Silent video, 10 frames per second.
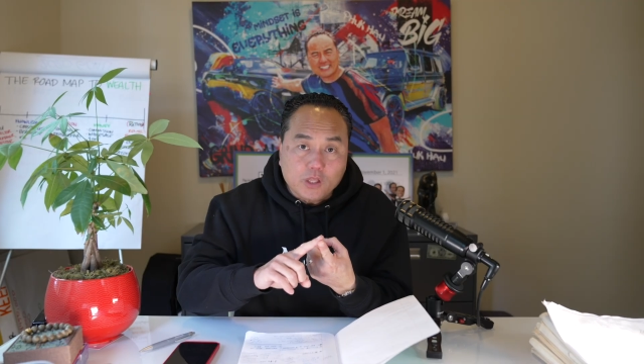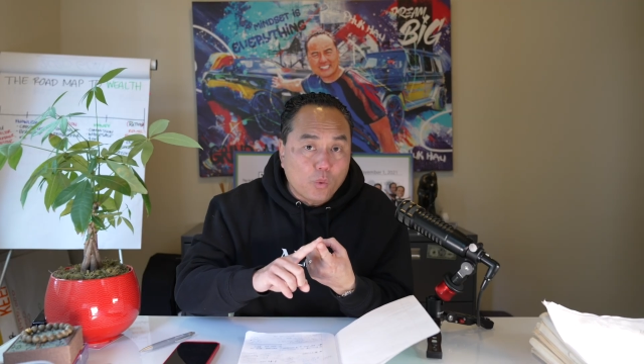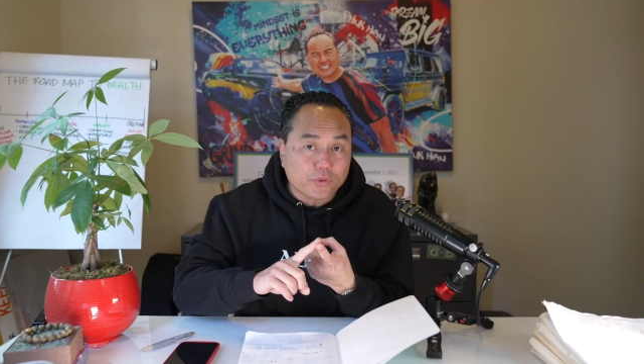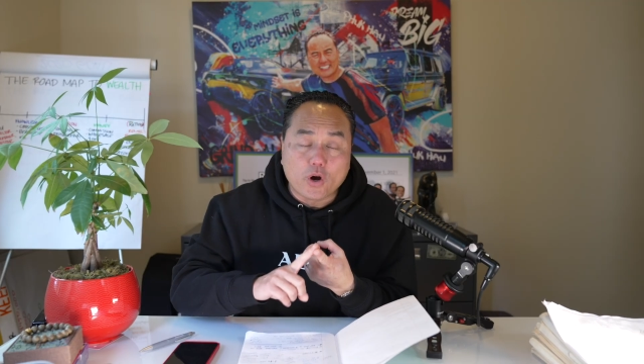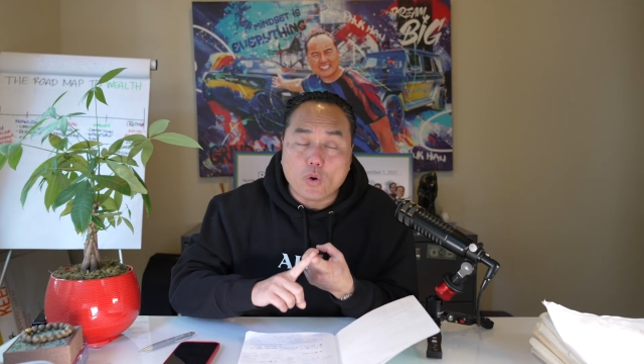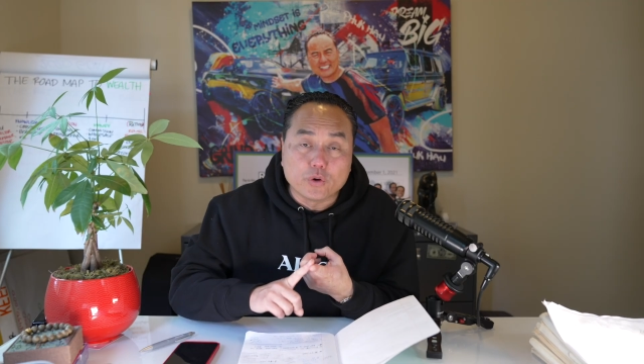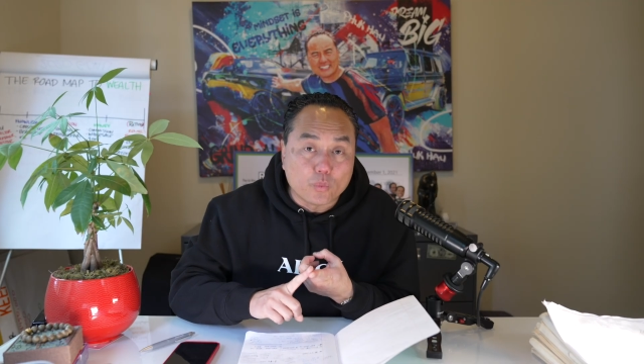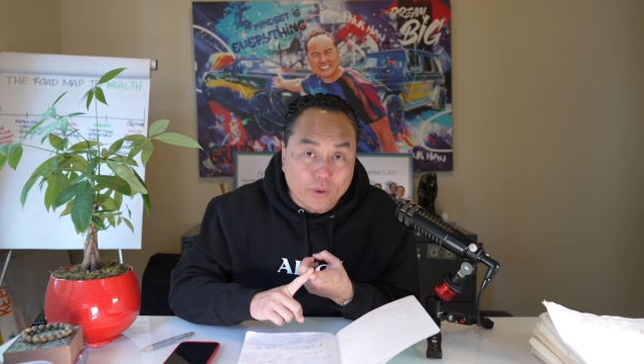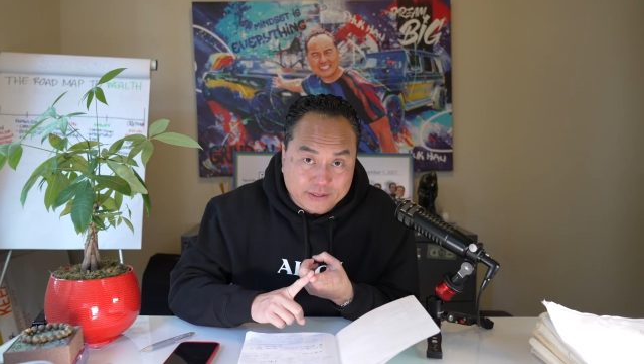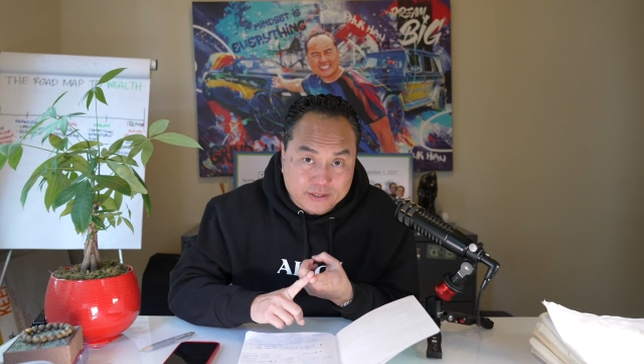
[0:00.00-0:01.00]
what the owner
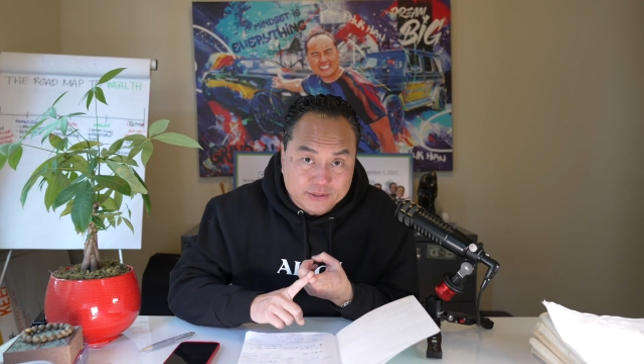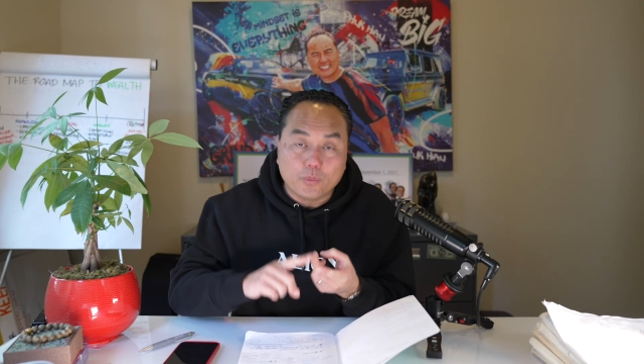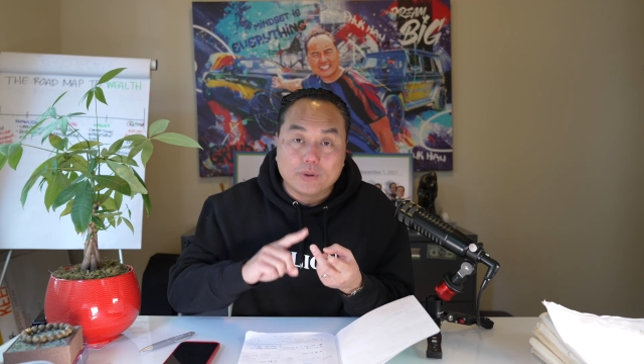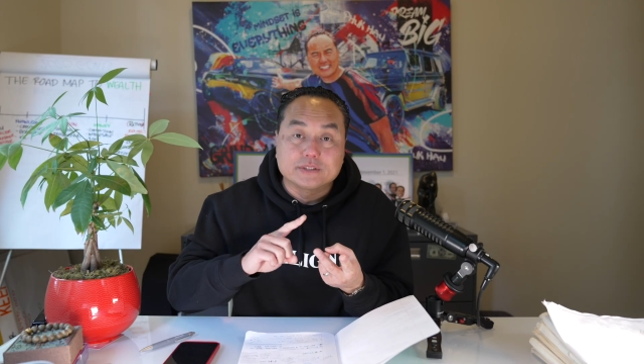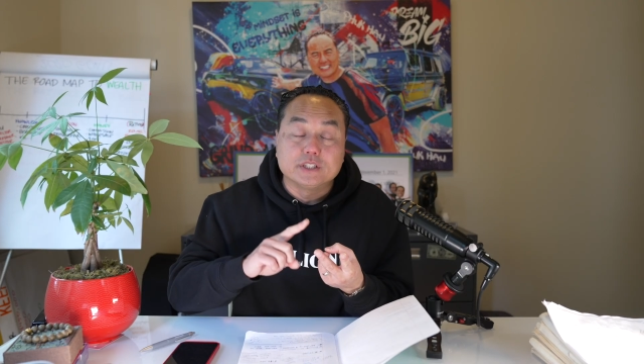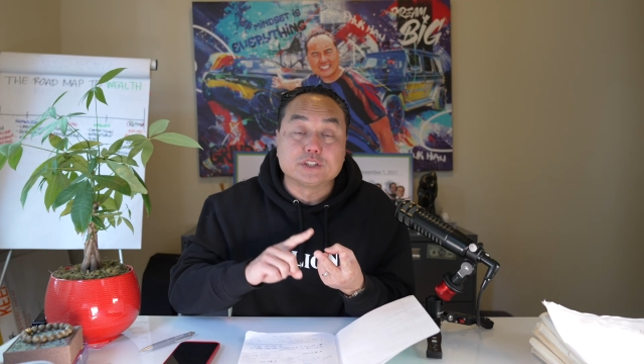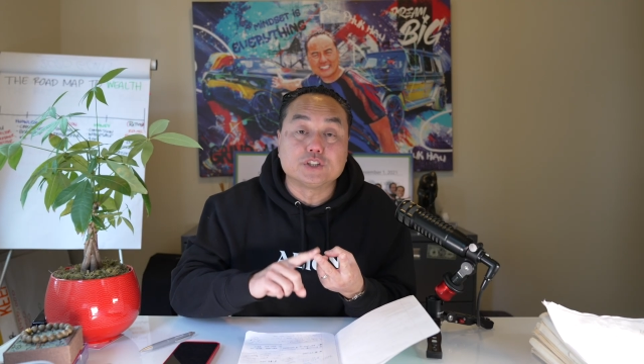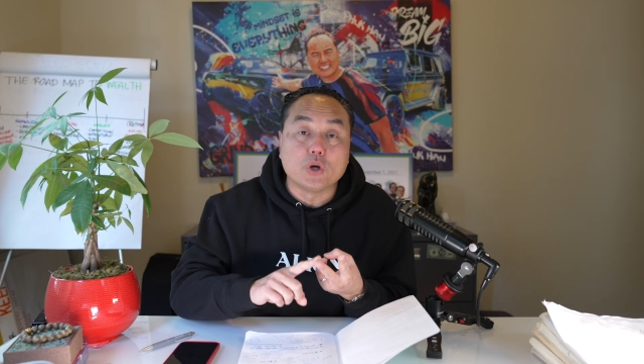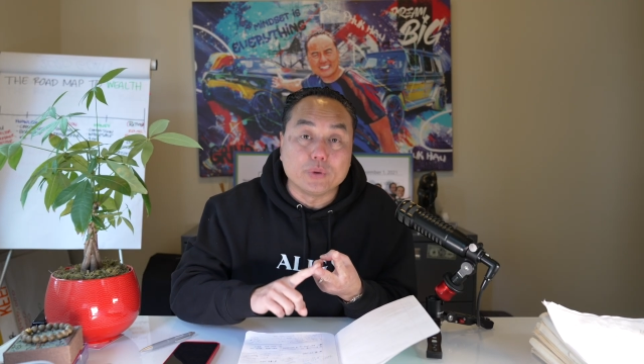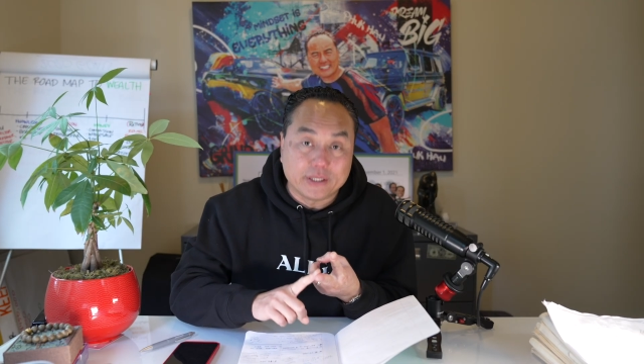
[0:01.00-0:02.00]
wants, what's the
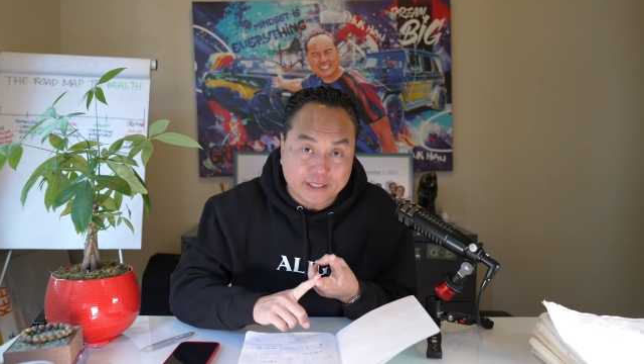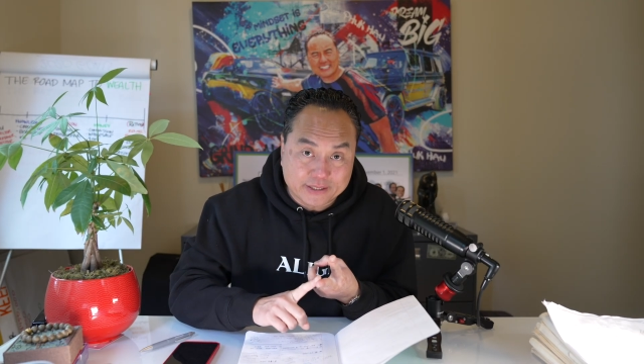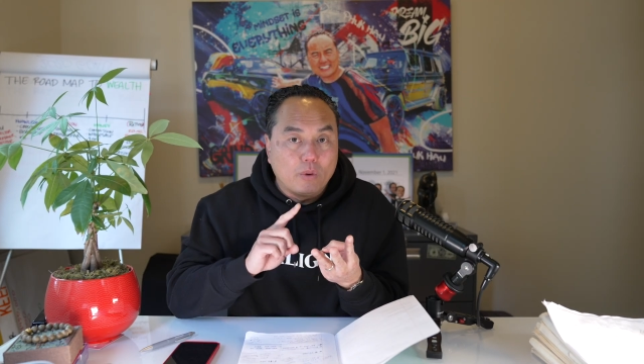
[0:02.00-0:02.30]
zoning,